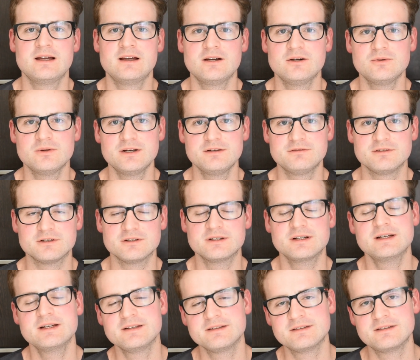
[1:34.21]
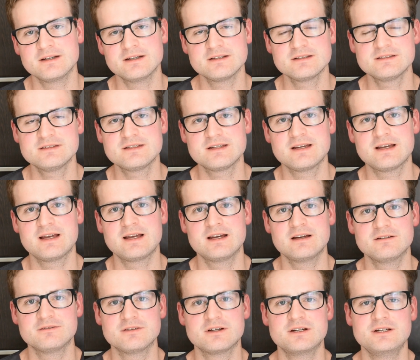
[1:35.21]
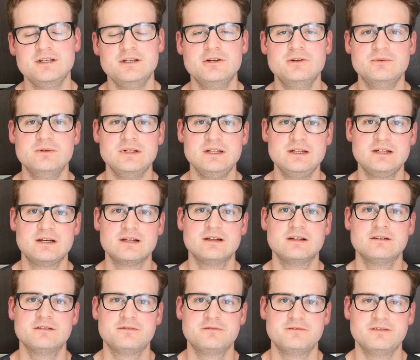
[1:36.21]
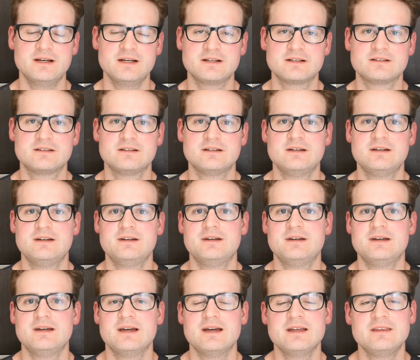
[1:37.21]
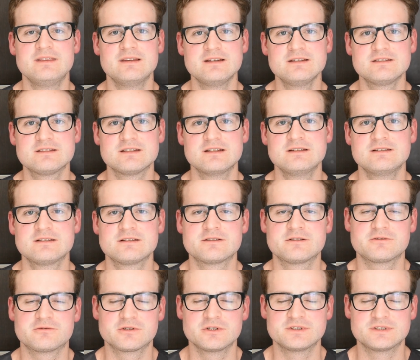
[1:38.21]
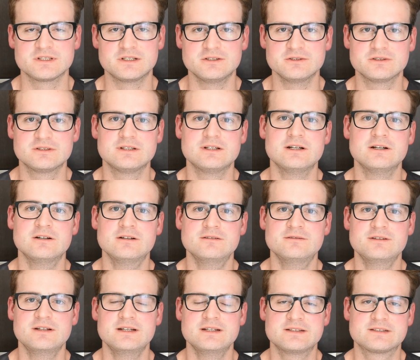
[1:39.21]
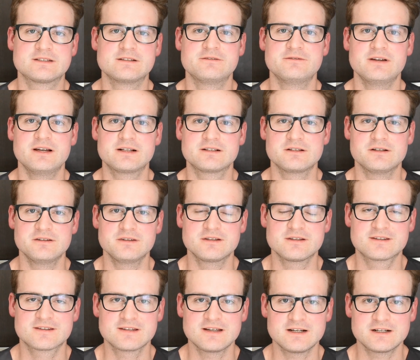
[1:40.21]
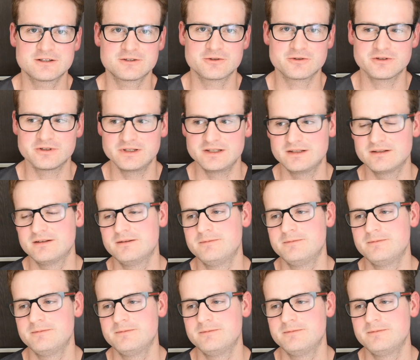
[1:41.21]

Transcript: However, it does have a unique effect, and this is a result of its effect on the thyroid.